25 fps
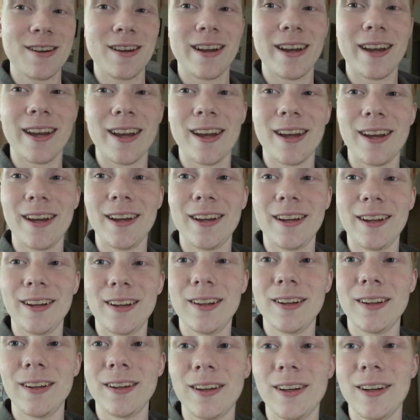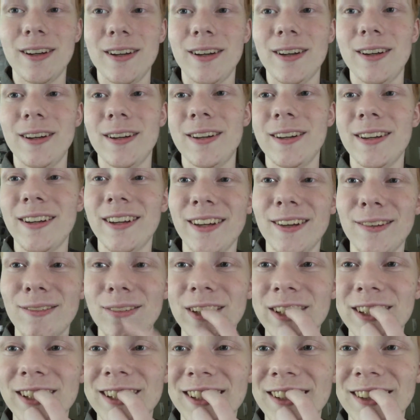And, uh, yeah,
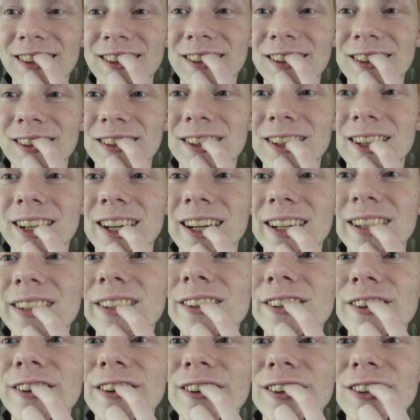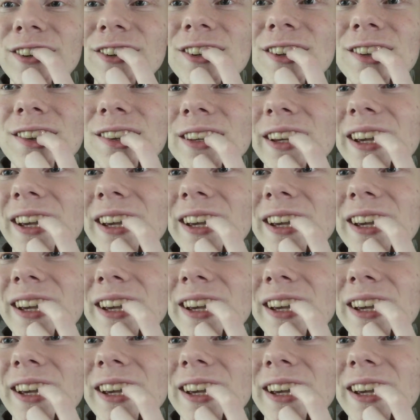my teeth look kind of gross in the